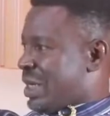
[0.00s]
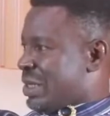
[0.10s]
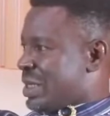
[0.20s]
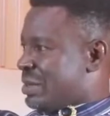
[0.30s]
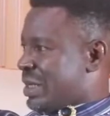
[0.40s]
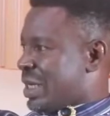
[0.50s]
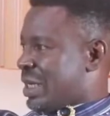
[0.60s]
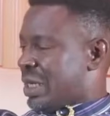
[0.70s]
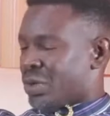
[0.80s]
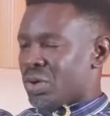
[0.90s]
You understand what I'm
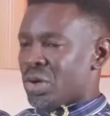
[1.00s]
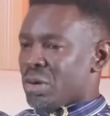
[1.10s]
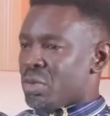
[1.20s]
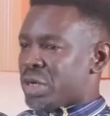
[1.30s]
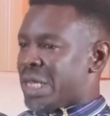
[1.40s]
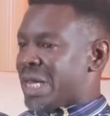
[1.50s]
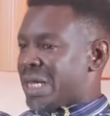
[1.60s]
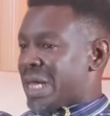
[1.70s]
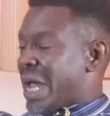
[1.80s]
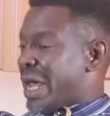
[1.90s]
saying? You know? But
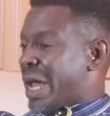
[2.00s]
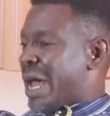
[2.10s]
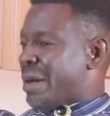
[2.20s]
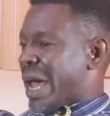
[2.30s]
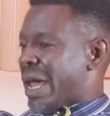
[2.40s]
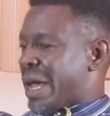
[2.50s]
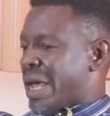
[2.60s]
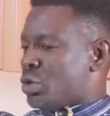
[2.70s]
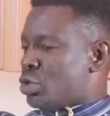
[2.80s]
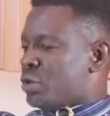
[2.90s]
here,
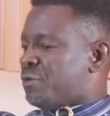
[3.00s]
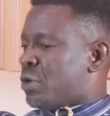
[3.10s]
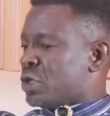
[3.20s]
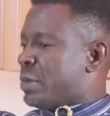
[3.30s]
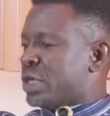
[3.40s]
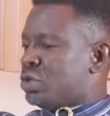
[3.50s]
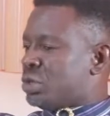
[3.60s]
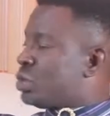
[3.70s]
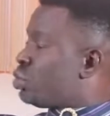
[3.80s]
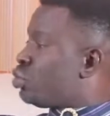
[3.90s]
I don't force my
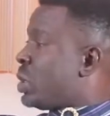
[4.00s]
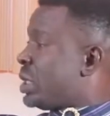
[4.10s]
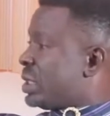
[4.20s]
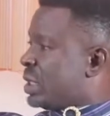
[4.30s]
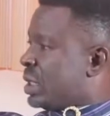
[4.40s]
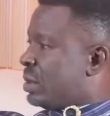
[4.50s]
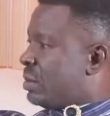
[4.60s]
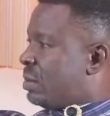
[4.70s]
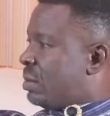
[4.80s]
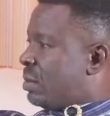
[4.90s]
children to do anything.
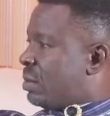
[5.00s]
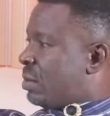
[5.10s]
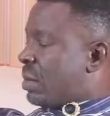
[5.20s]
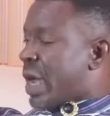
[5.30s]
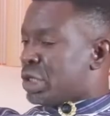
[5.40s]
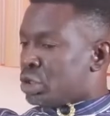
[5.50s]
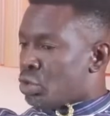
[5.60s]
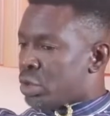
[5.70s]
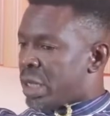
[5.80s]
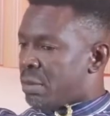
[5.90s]
I
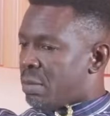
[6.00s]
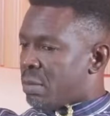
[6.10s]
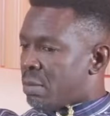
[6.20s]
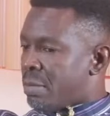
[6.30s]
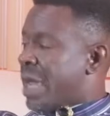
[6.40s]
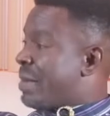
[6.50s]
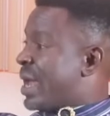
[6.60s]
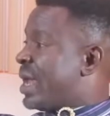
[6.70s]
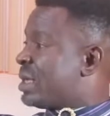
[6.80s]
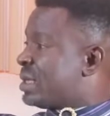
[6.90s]
show them by
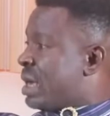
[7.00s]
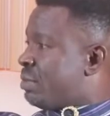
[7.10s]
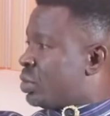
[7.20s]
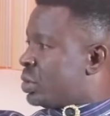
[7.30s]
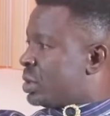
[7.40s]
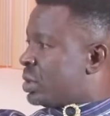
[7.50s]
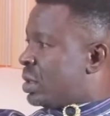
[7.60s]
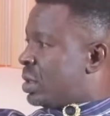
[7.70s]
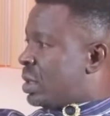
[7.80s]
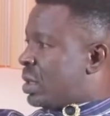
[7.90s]
my examples.
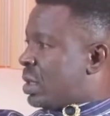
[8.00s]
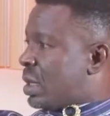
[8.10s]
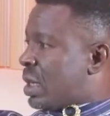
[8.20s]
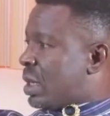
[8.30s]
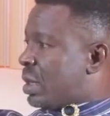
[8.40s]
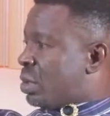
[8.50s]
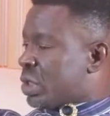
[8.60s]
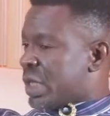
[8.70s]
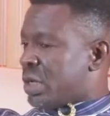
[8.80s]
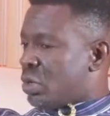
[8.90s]

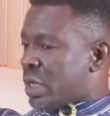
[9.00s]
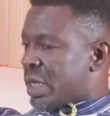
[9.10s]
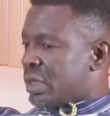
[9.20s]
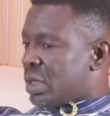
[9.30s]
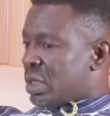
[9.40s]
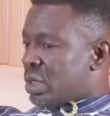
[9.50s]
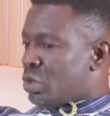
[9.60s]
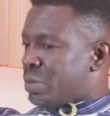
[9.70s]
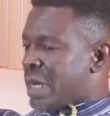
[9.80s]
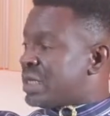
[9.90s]
Because I know that
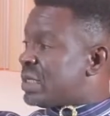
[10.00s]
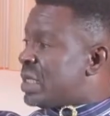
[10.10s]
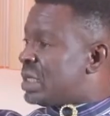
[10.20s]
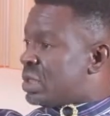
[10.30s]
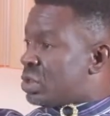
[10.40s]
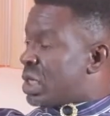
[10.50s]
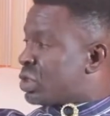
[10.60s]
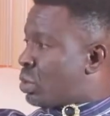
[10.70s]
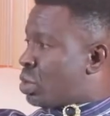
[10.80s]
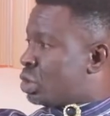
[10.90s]
you plant seeds into their
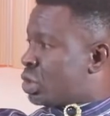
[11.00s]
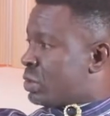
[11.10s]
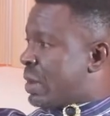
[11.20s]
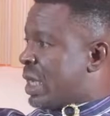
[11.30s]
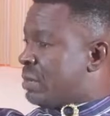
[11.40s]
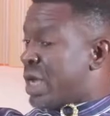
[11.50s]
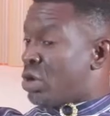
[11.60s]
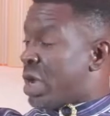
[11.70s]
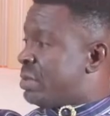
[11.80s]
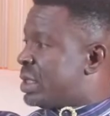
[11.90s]
subconscious mind by
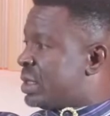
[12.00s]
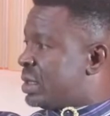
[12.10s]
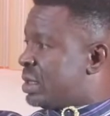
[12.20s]
your habits.